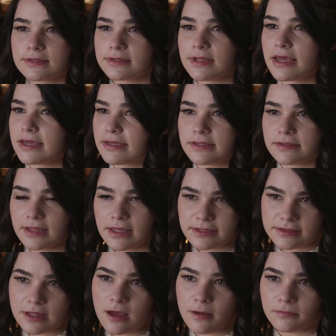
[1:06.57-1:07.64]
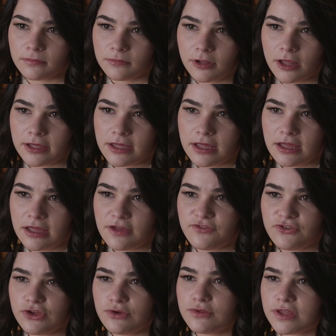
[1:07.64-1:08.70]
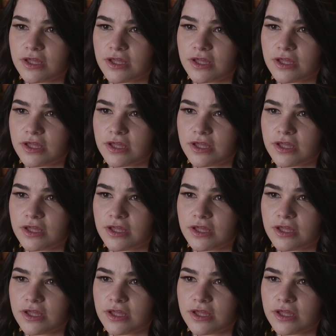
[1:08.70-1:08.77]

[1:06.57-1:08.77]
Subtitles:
like them, like, if you